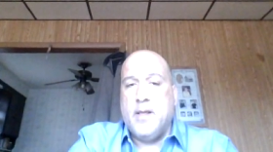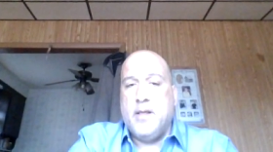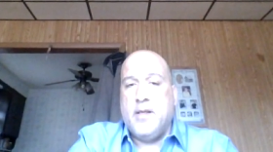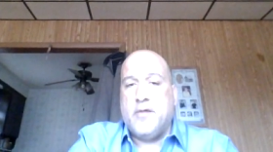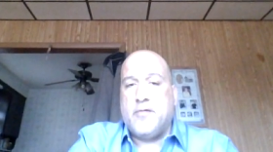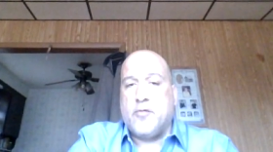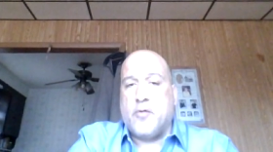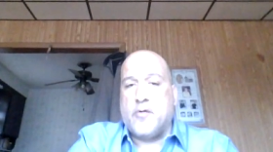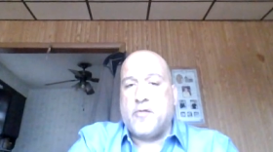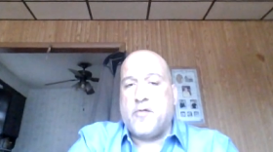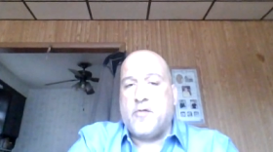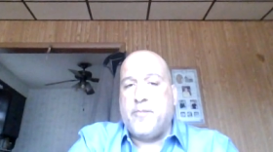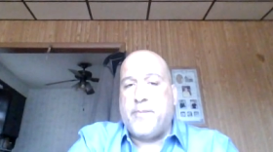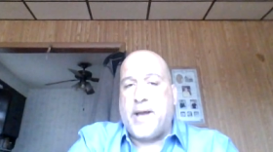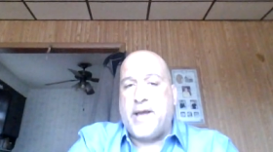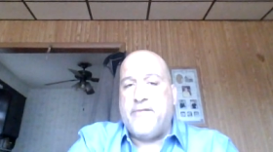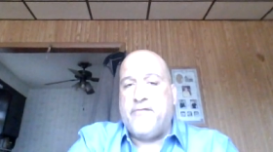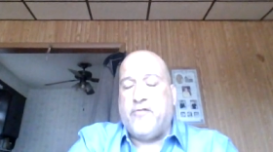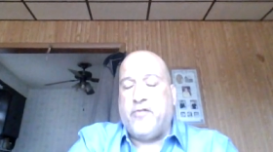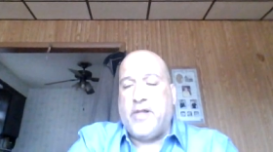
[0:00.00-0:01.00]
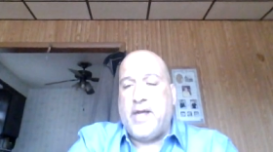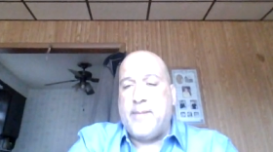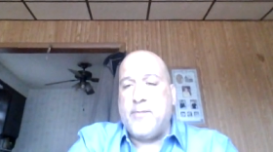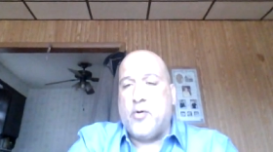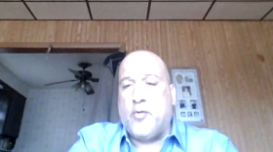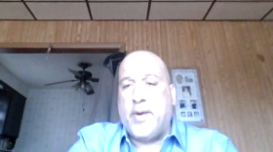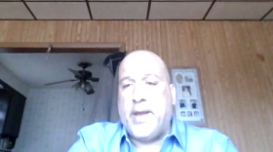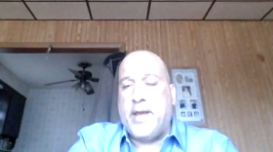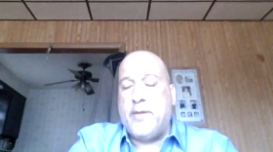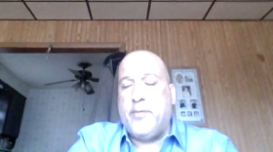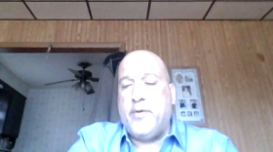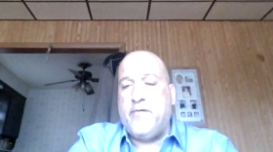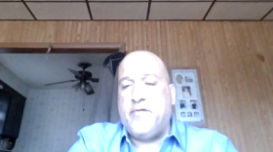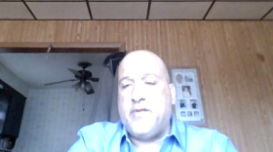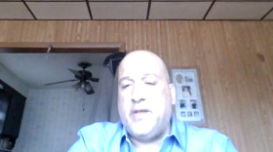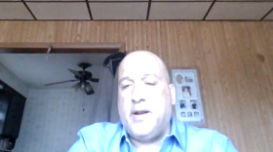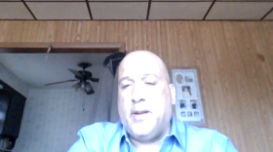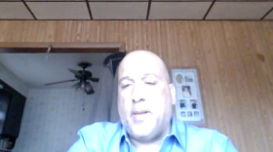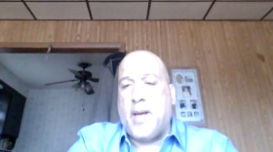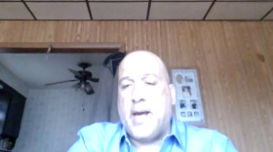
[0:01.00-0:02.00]
This horse is by Flame Away, and we've
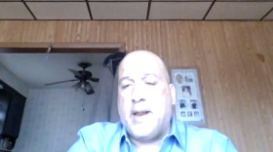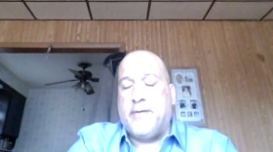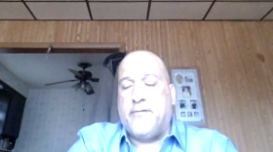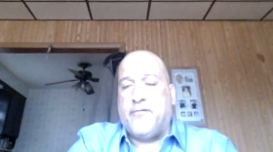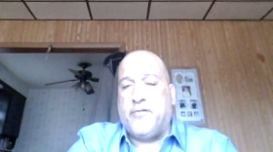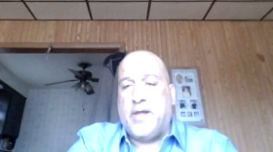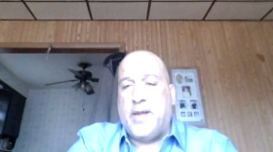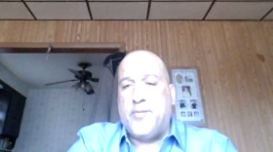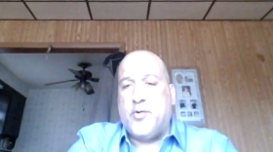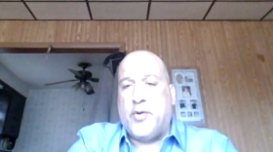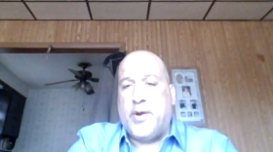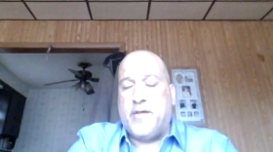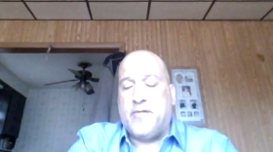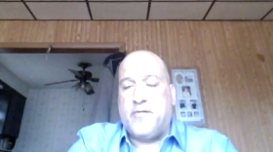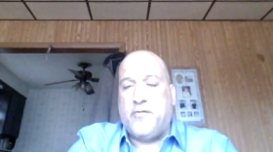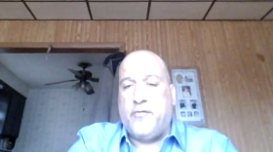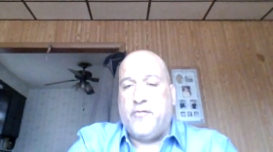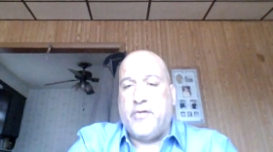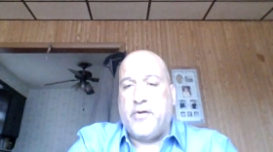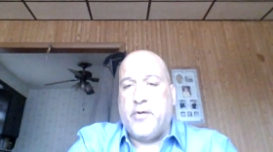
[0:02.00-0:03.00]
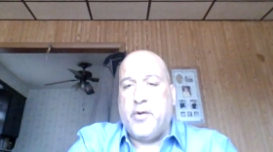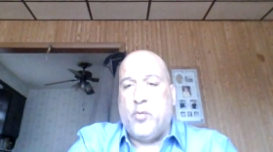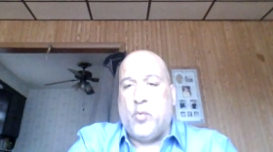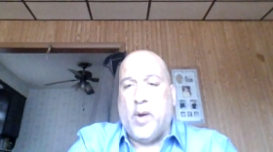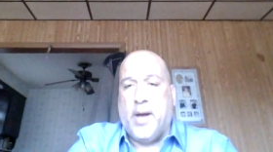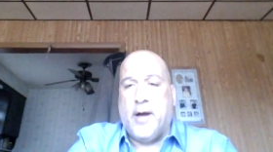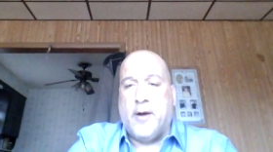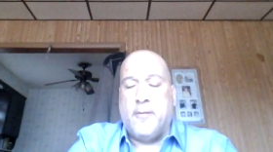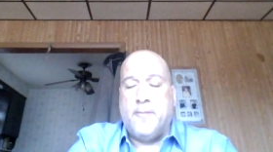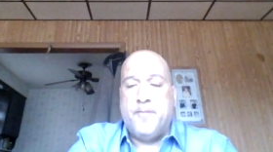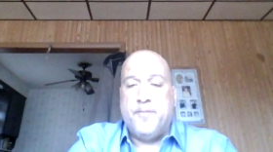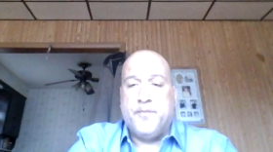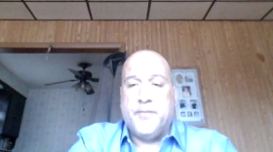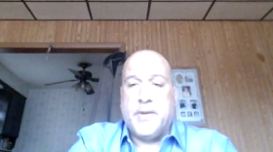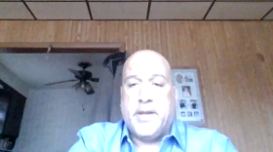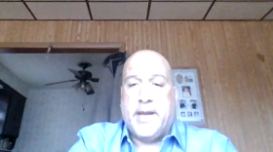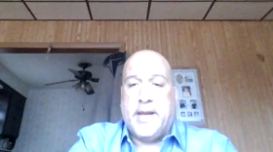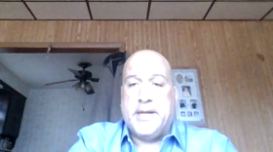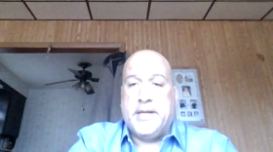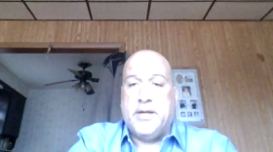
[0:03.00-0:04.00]
seen a lot of Flame Aways do very well,
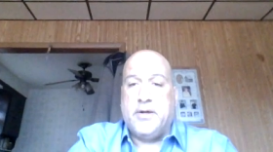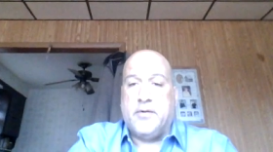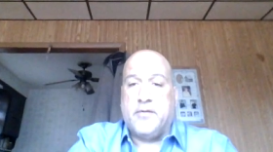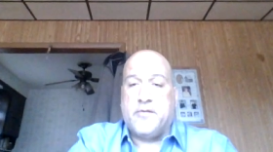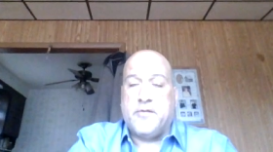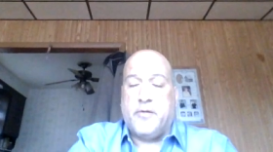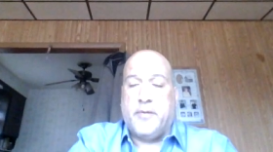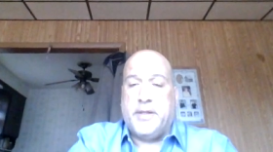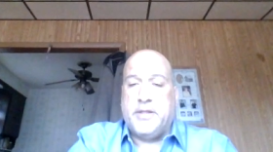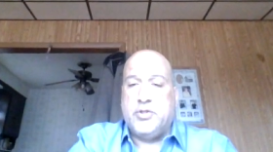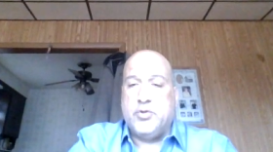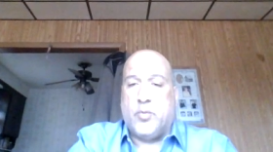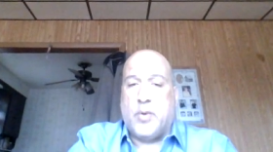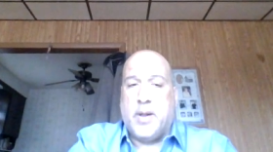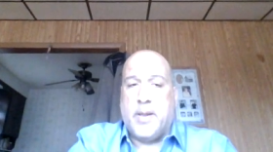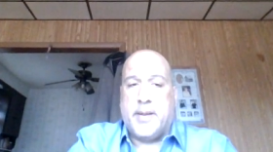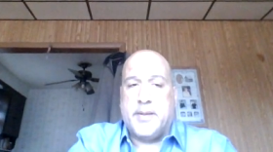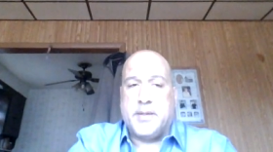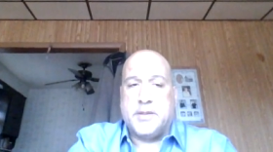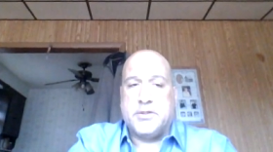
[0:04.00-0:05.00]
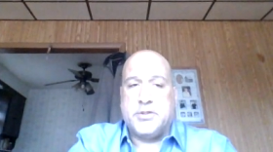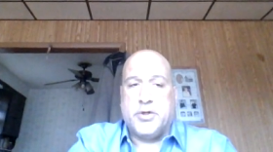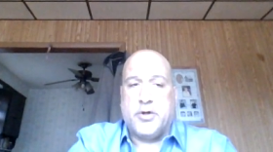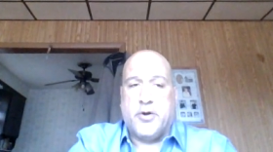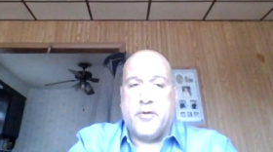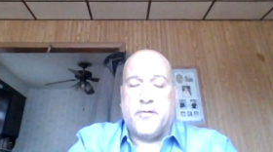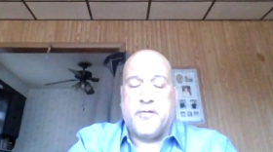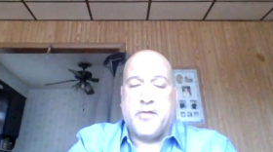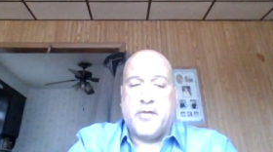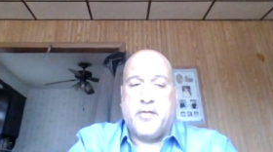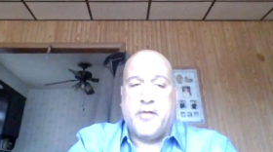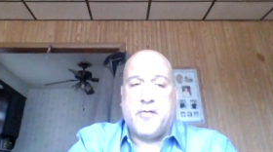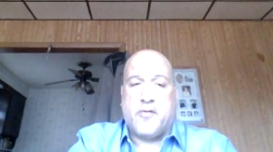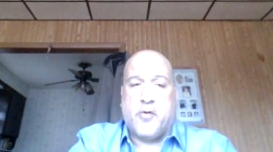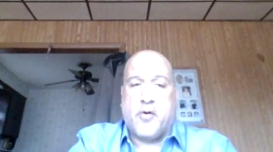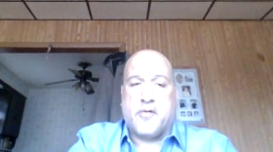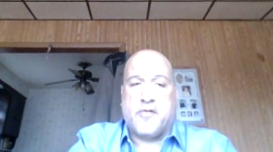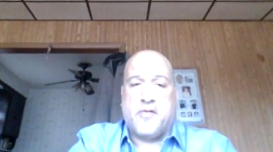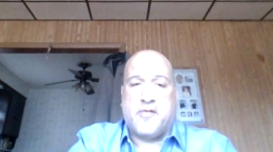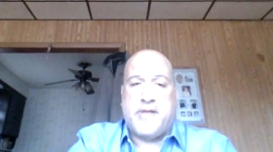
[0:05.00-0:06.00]
and certainly do well on the turf. So this
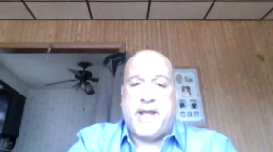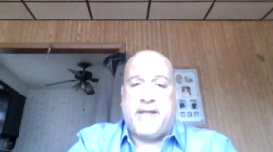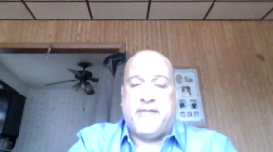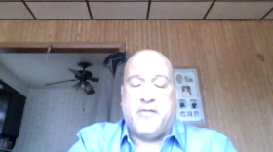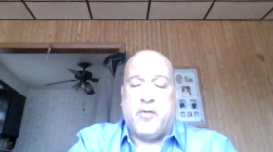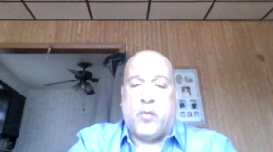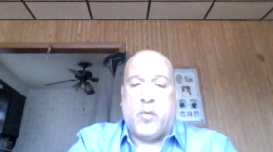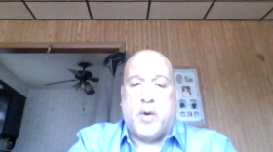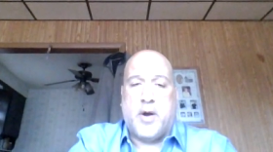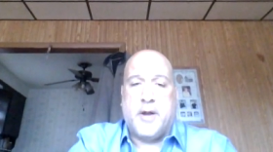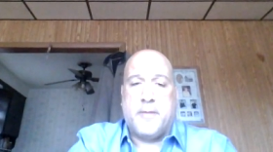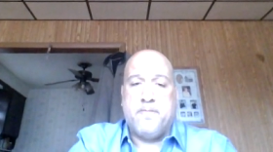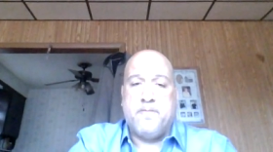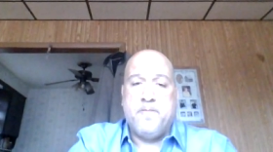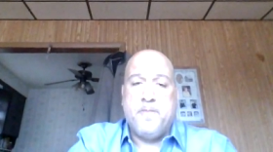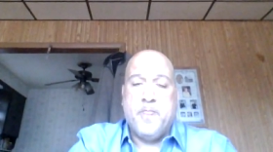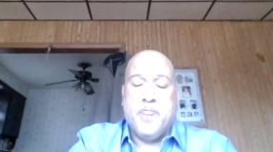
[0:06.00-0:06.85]
horse is 8-1.